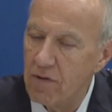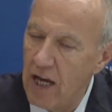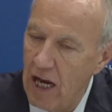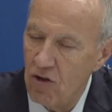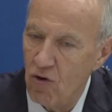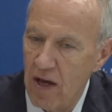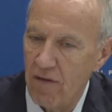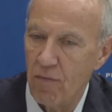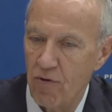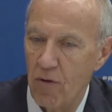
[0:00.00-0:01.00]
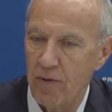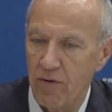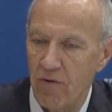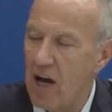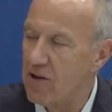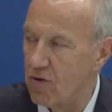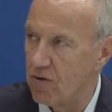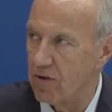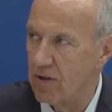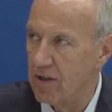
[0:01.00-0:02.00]
can you have a property right
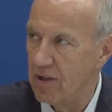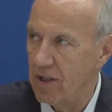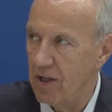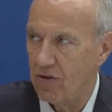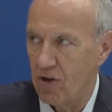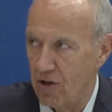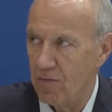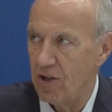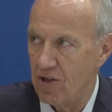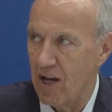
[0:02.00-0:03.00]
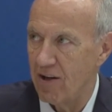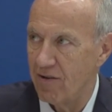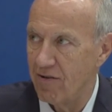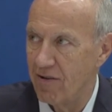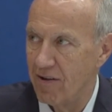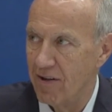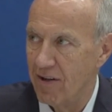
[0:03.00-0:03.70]
on is going to be a challenge.